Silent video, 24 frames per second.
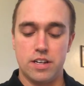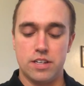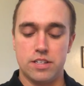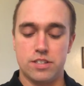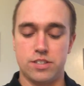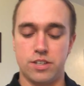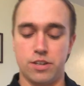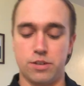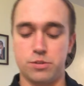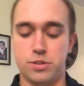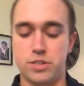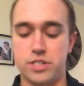
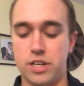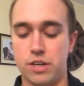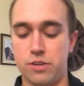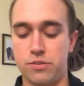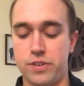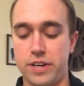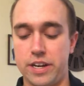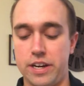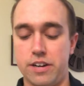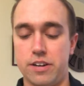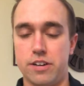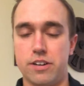So
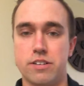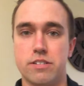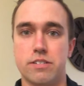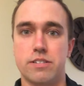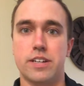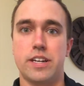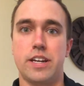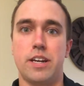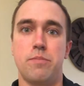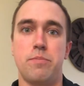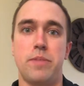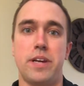self-care
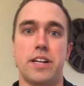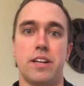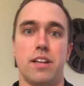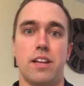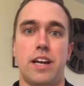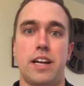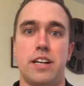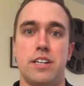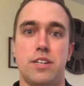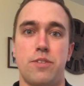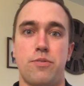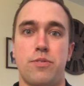can mean a
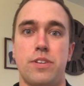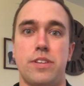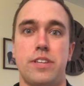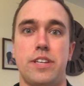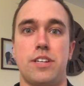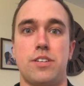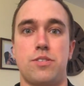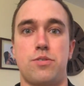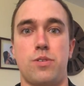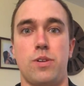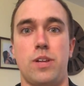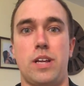lot of different
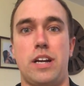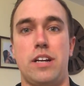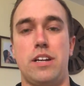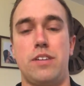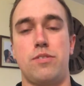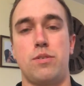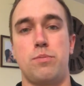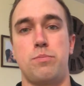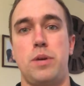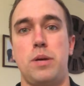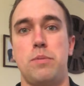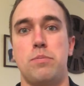things for a lot of
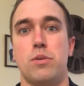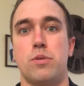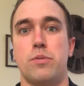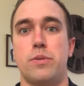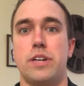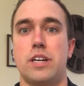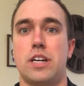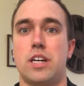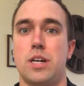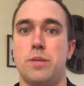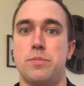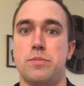different people when
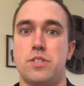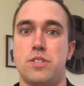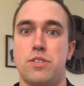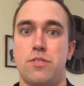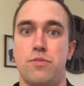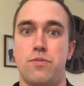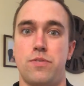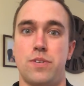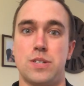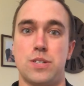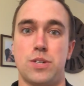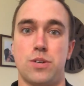it comes to
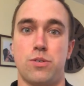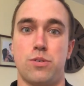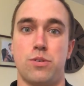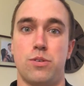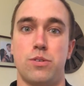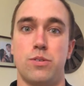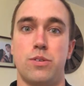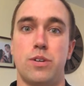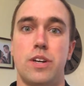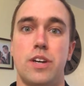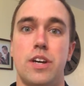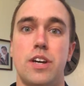
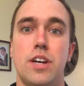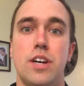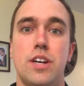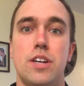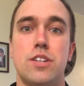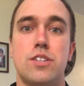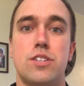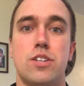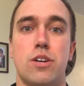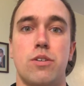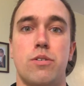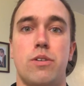physical.
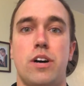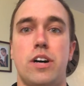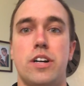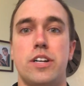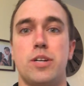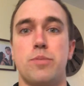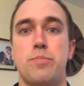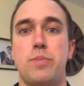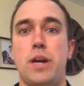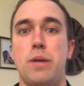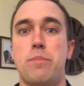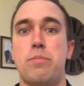So on
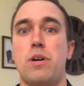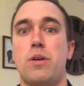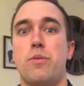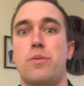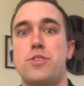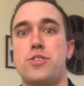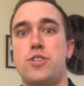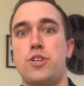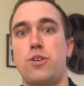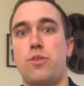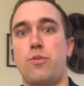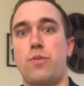your paper, I
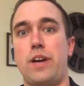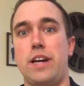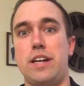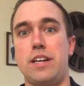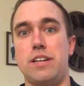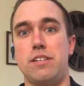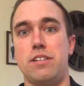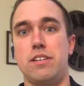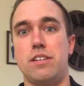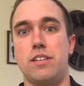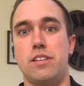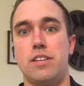want you to
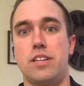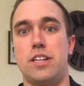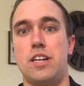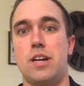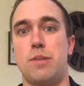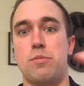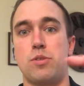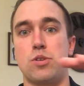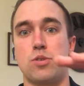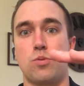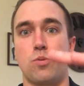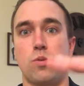write the
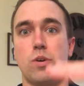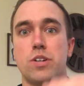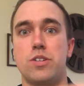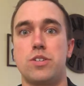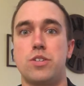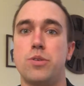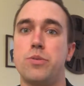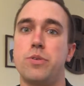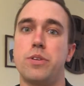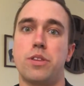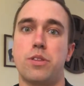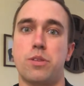numbers 1,
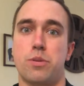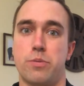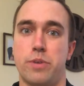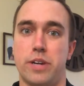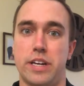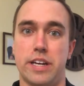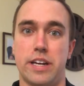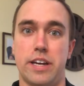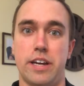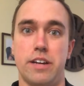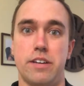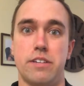2, and 3
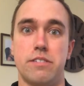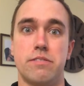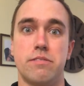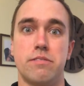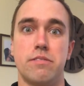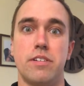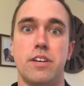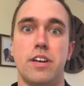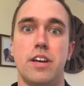again.